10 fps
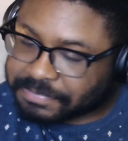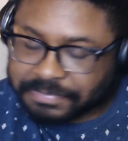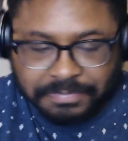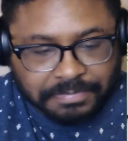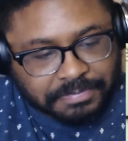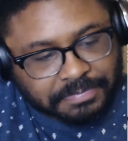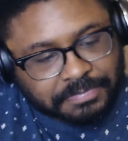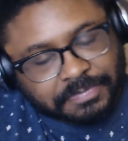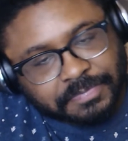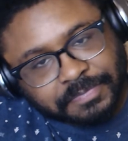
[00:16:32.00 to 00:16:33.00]

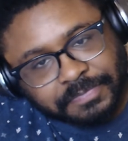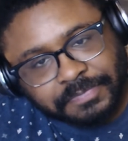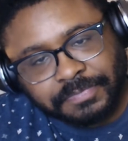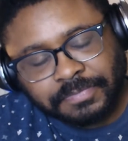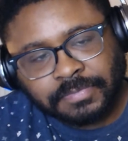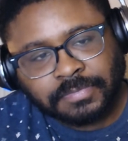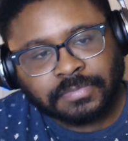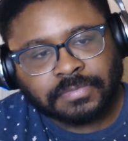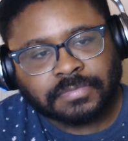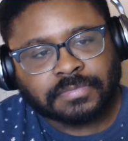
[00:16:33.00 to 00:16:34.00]

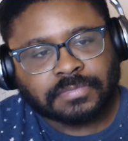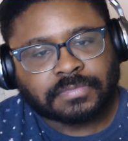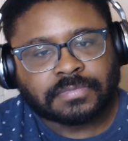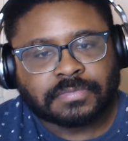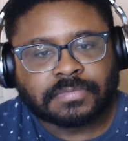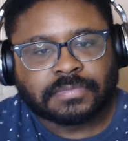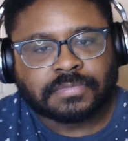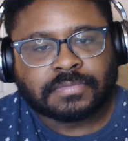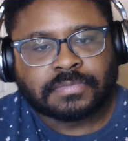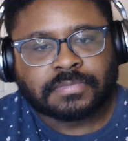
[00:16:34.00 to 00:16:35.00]

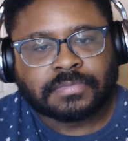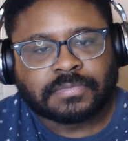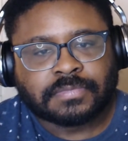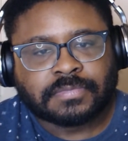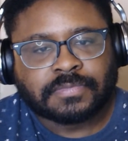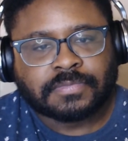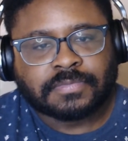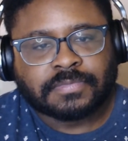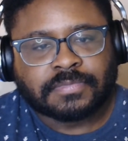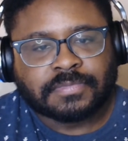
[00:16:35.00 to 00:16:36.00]

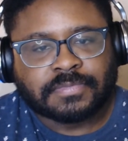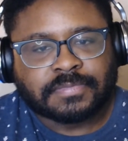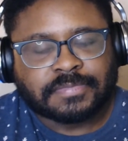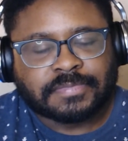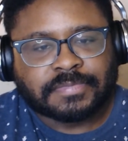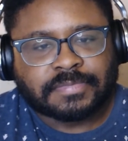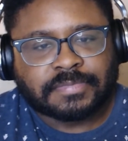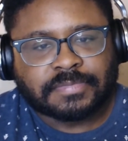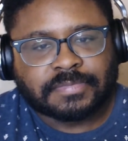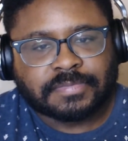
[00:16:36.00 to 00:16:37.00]

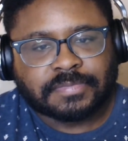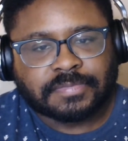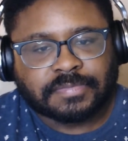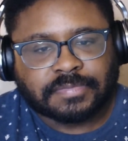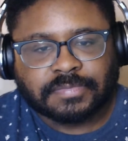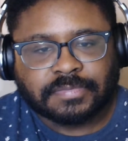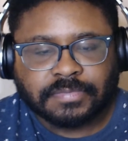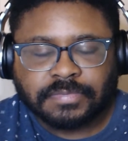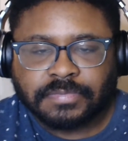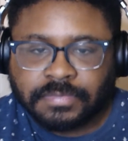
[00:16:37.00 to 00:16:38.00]

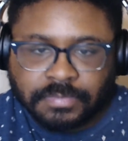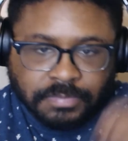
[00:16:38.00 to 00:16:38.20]
The person shown says nothing.